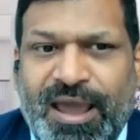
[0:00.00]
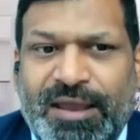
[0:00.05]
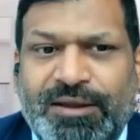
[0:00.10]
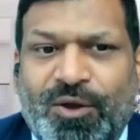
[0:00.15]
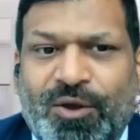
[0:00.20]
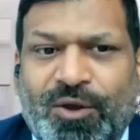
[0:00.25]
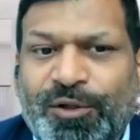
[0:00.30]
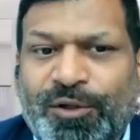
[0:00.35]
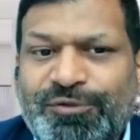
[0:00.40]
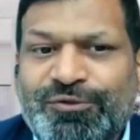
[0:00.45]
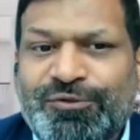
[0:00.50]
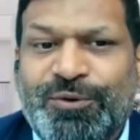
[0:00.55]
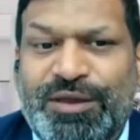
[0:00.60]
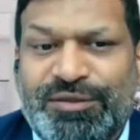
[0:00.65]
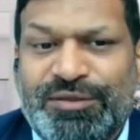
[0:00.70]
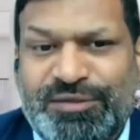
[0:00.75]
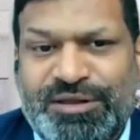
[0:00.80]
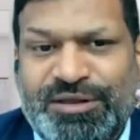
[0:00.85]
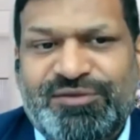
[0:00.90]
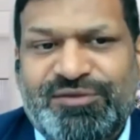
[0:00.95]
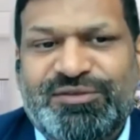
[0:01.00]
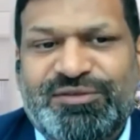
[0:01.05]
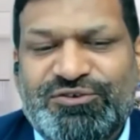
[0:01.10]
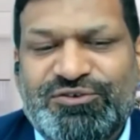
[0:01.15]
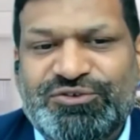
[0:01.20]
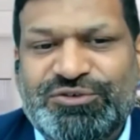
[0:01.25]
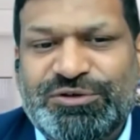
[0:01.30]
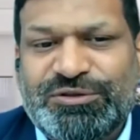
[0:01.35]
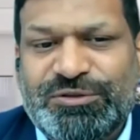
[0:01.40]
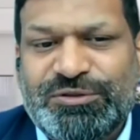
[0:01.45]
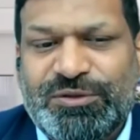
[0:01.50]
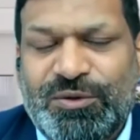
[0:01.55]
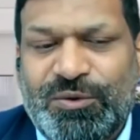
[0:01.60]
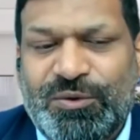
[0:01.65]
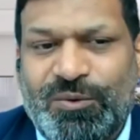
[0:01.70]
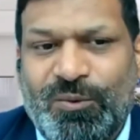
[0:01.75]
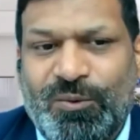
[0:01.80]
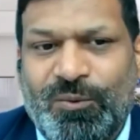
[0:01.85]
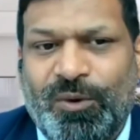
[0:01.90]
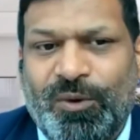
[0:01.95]
And also, as an extension,
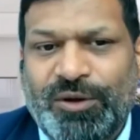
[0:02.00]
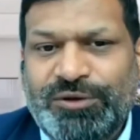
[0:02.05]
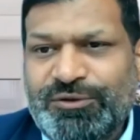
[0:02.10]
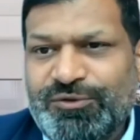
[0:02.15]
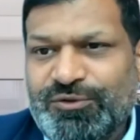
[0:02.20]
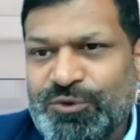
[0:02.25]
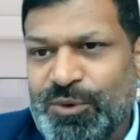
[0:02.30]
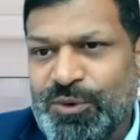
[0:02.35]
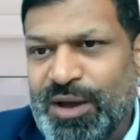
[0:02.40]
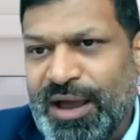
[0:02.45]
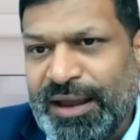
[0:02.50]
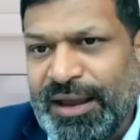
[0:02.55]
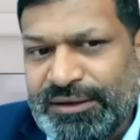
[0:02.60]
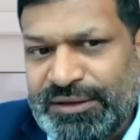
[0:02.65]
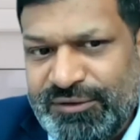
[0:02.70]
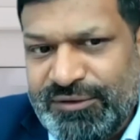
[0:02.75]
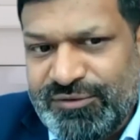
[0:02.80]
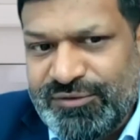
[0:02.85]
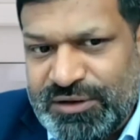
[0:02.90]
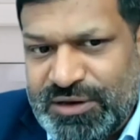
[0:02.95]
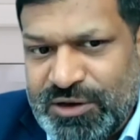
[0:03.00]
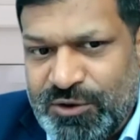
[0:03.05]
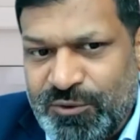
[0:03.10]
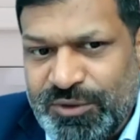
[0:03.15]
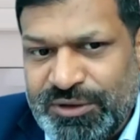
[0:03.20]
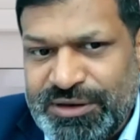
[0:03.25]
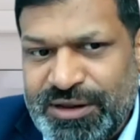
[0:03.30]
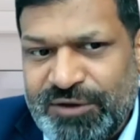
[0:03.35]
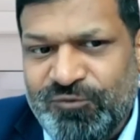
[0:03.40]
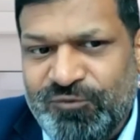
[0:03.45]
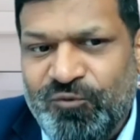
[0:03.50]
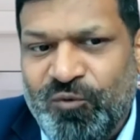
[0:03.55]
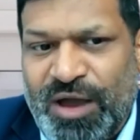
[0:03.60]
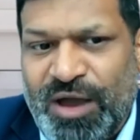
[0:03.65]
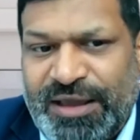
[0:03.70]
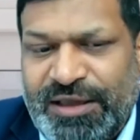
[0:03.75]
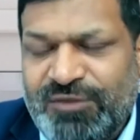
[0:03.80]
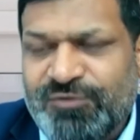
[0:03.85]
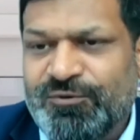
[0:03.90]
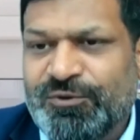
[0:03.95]
what is your IT security
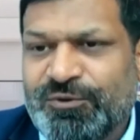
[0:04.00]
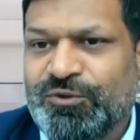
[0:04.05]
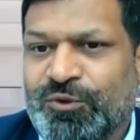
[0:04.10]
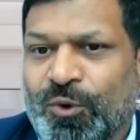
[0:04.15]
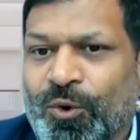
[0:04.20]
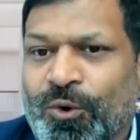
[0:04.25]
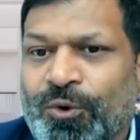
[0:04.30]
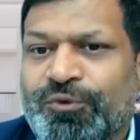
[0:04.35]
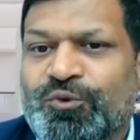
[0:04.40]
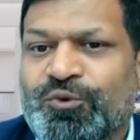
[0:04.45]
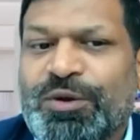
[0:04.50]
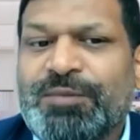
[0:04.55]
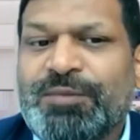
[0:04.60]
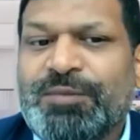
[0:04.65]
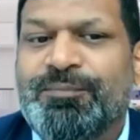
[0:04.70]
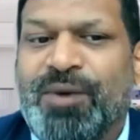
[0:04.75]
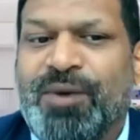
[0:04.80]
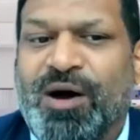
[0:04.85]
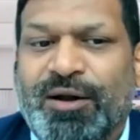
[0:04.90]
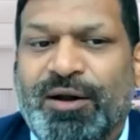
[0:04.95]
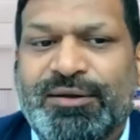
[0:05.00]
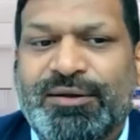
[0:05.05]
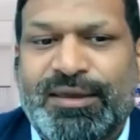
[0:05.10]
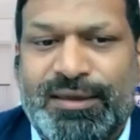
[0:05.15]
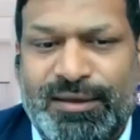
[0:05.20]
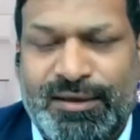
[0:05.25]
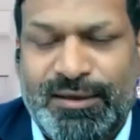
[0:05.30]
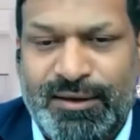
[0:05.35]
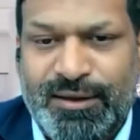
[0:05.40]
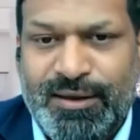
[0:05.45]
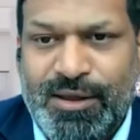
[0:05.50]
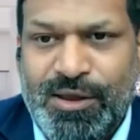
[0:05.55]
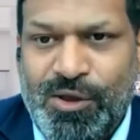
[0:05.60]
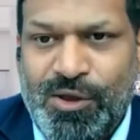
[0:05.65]
advice for those who are embarking